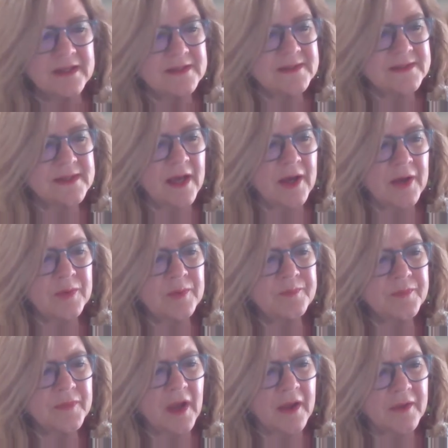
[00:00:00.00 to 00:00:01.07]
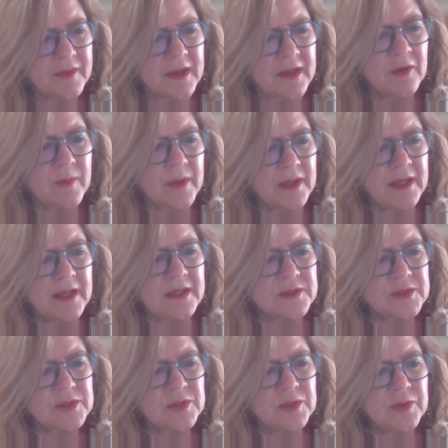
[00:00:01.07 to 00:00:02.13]
So I think we need
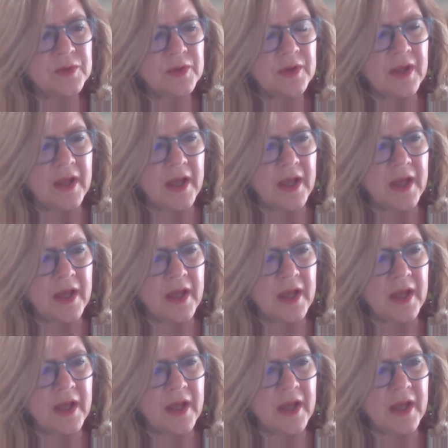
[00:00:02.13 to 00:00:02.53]
to,